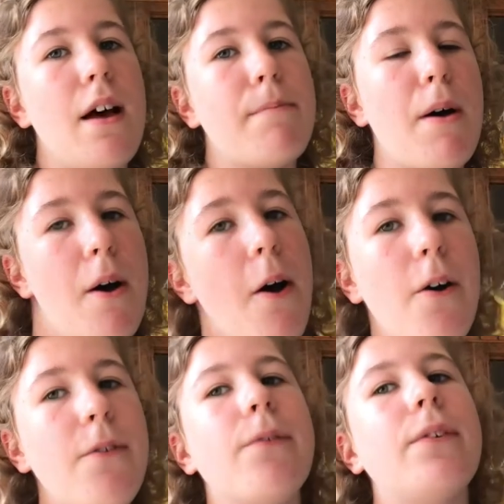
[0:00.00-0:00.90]
but
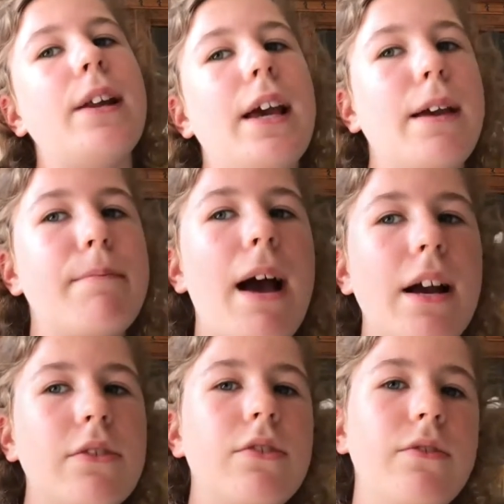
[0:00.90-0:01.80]
hopefully
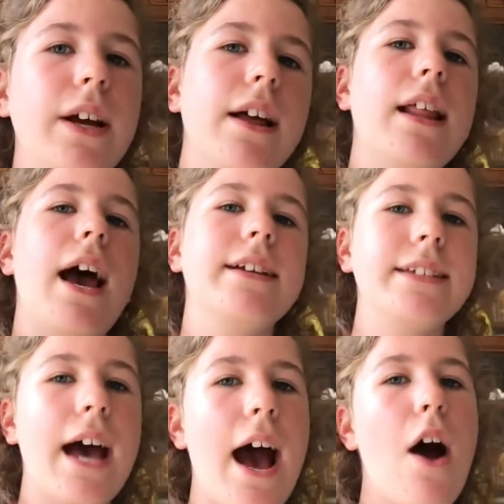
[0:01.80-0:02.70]
Max will realize
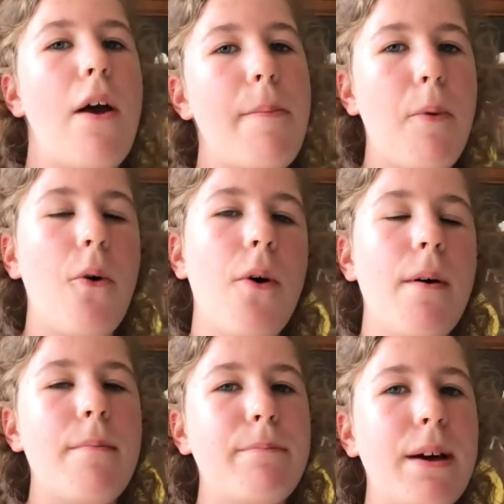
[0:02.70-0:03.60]
how
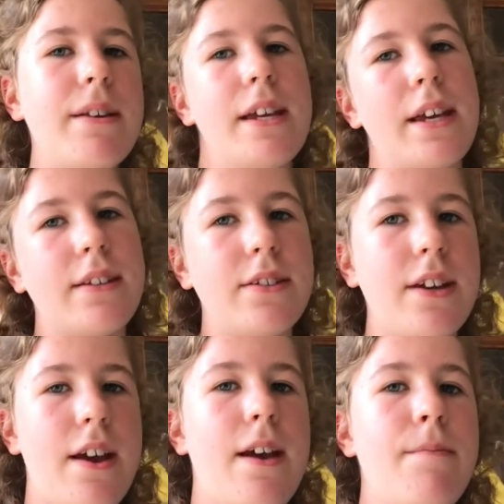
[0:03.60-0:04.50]
important Buddy is
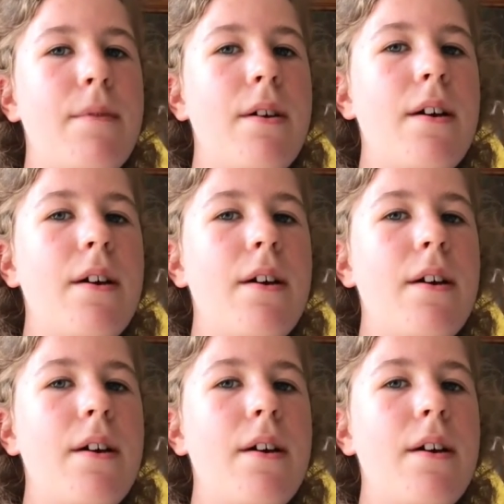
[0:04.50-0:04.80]
to him,